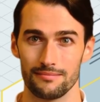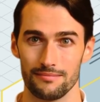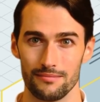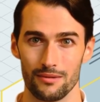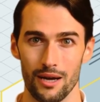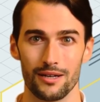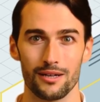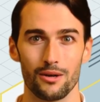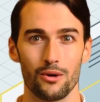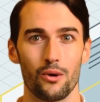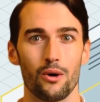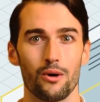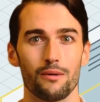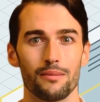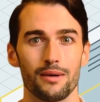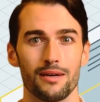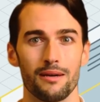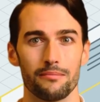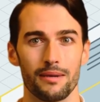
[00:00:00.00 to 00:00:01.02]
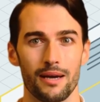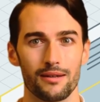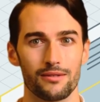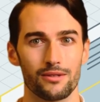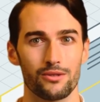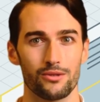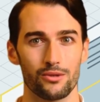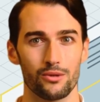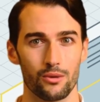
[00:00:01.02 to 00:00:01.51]
Like an automated
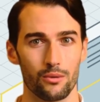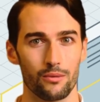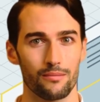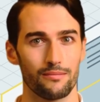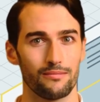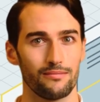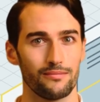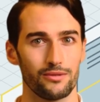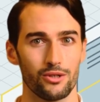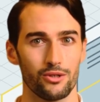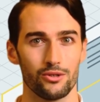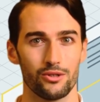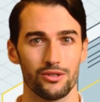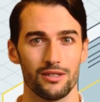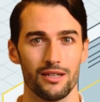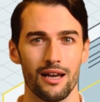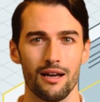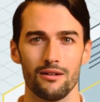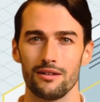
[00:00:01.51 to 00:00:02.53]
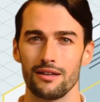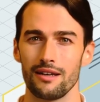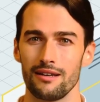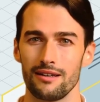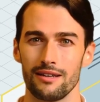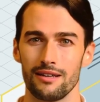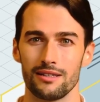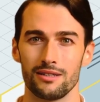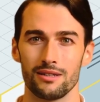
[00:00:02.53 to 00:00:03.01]
pentest tool, such a scanner can
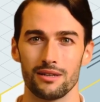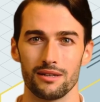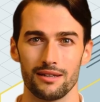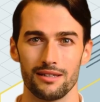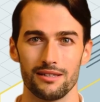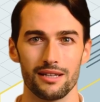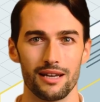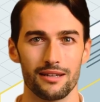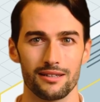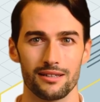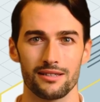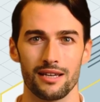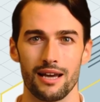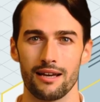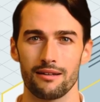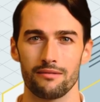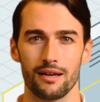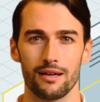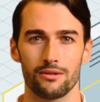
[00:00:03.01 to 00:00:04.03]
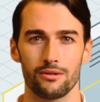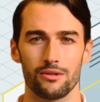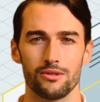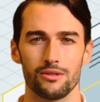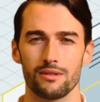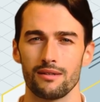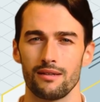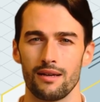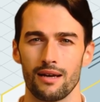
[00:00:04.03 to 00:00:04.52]
easily detect attack
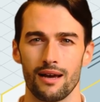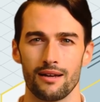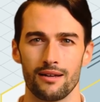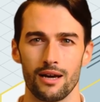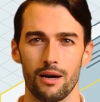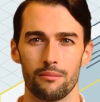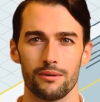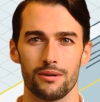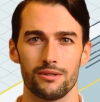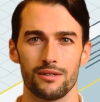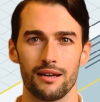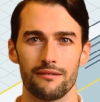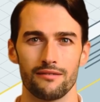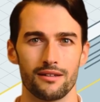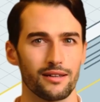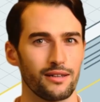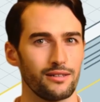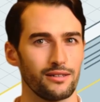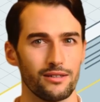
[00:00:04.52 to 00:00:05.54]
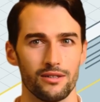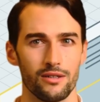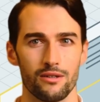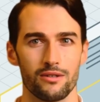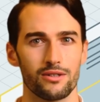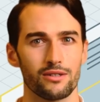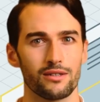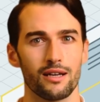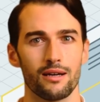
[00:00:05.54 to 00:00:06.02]
vectors and help you take the
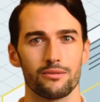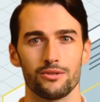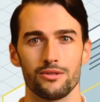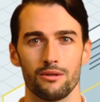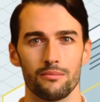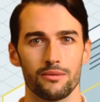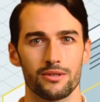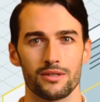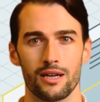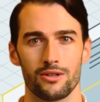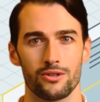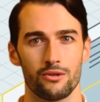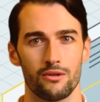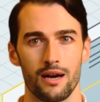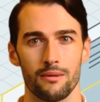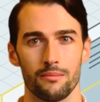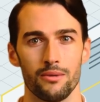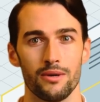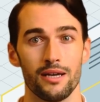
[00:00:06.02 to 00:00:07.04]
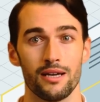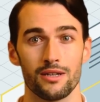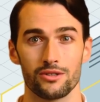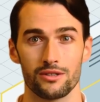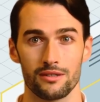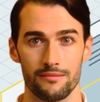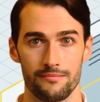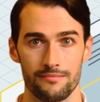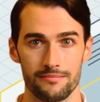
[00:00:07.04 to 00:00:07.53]
necessary steps to protect your
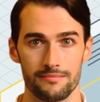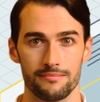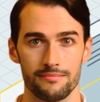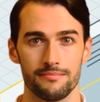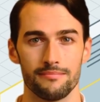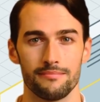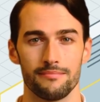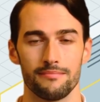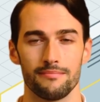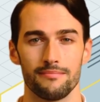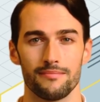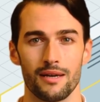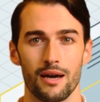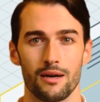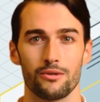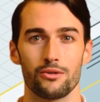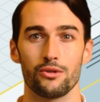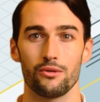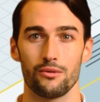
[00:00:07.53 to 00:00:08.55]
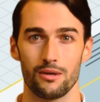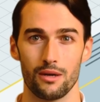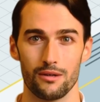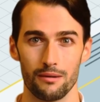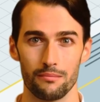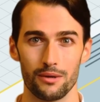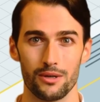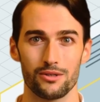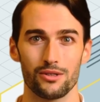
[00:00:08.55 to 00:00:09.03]
application. Now that you know
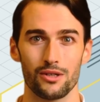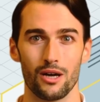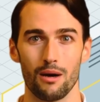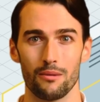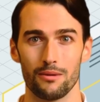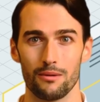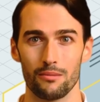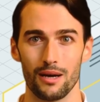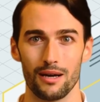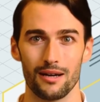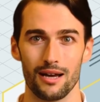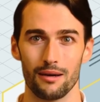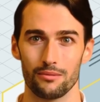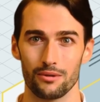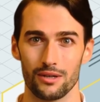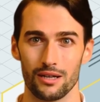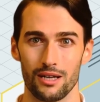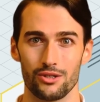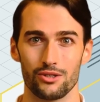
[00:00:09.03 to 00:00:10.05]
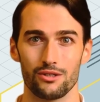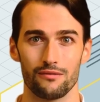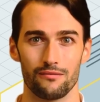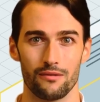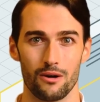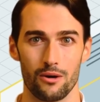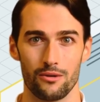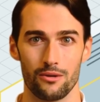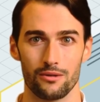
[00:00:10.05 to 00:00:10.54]
the most common web application
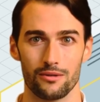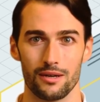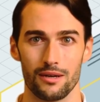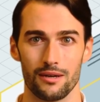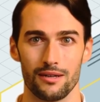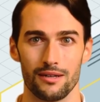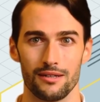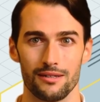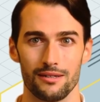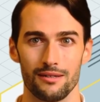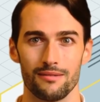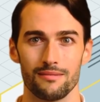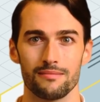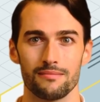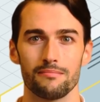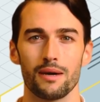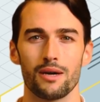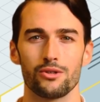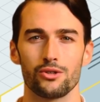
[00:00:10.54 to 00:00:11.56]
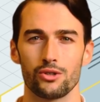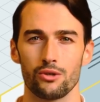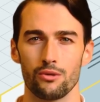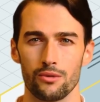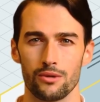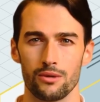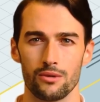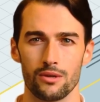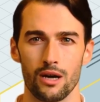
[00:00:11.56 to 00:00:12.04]
vulnerabilities, make sure
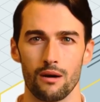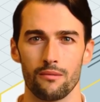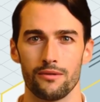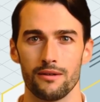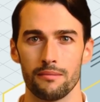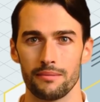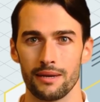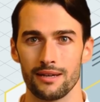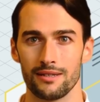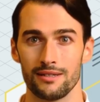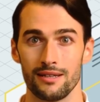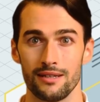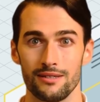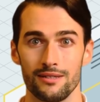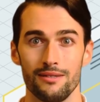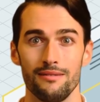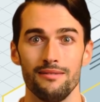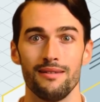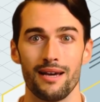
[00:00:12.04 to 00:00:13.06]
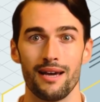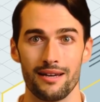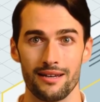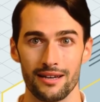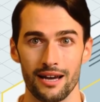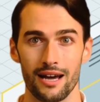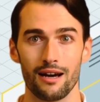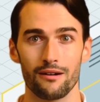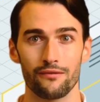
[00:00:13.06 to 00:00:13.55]
you cover the basics and
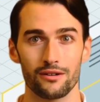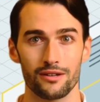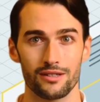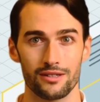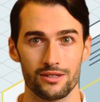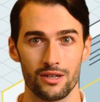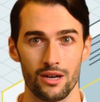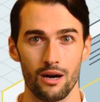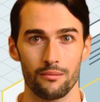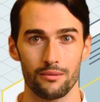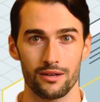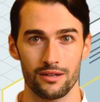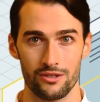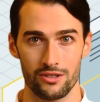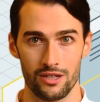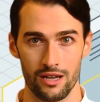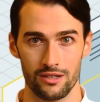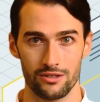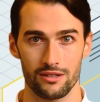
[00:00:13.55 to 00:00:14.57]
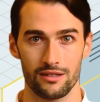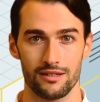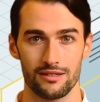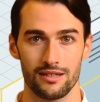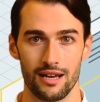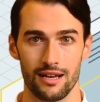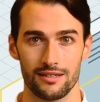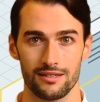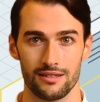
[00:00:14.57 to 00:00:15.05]
account for these common injection
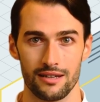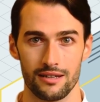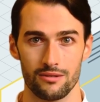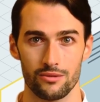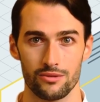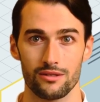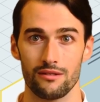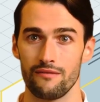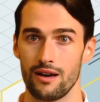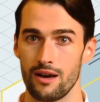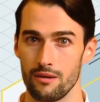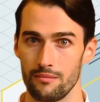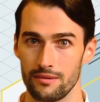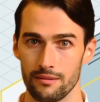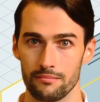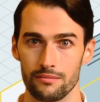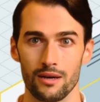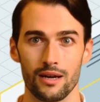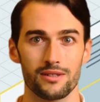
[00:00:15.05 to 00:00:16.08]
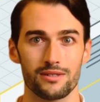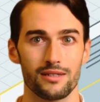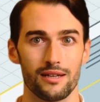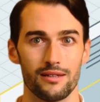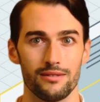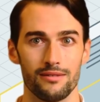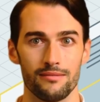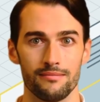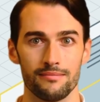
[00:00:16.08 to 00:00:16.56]
attacks in your development
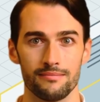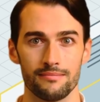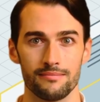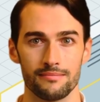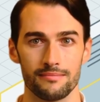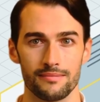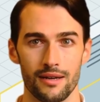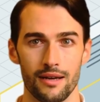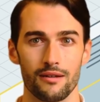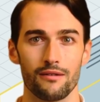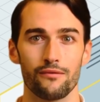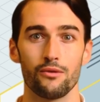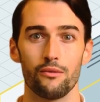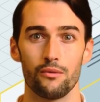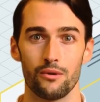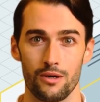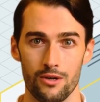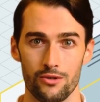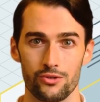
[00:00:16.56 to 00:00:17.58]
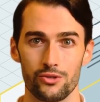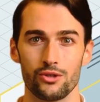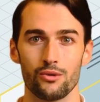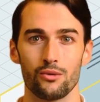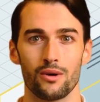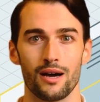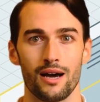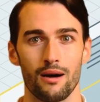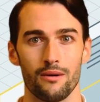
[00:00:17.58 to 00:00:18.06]
process. And if you are not
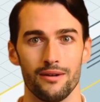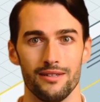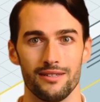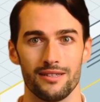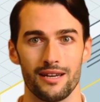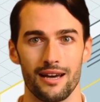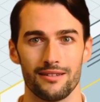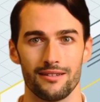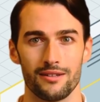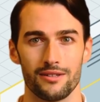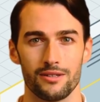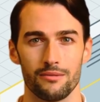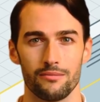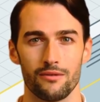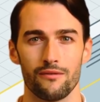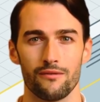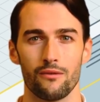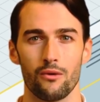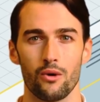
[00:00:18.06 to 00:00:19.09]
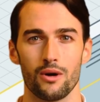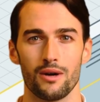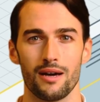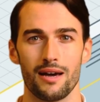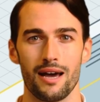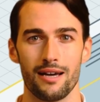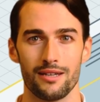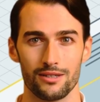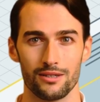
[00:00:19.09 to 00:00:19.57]
sure how exactly to perform an
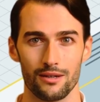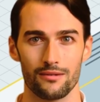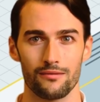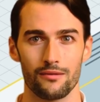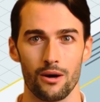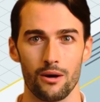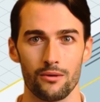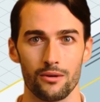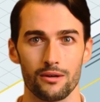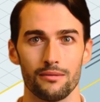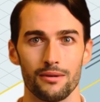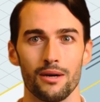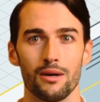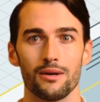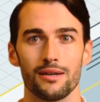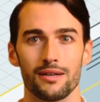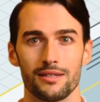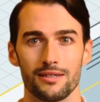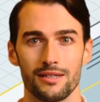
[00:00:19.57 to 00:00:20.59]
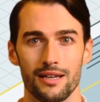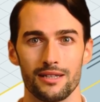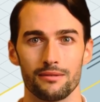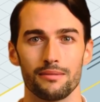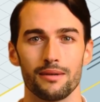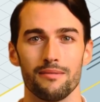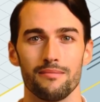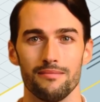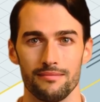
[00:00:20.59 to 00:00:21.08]
excellent vulnerability
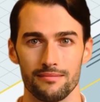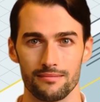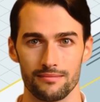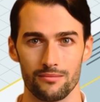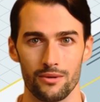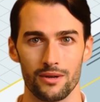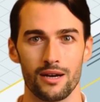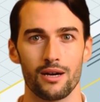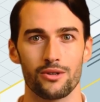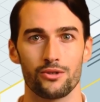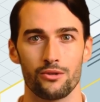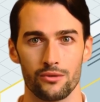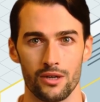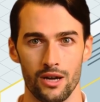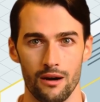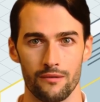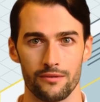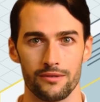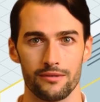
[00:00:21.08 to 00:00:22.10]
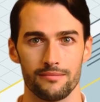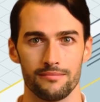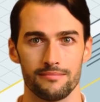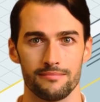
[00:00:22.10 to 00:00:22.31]
assessment, we got you covered.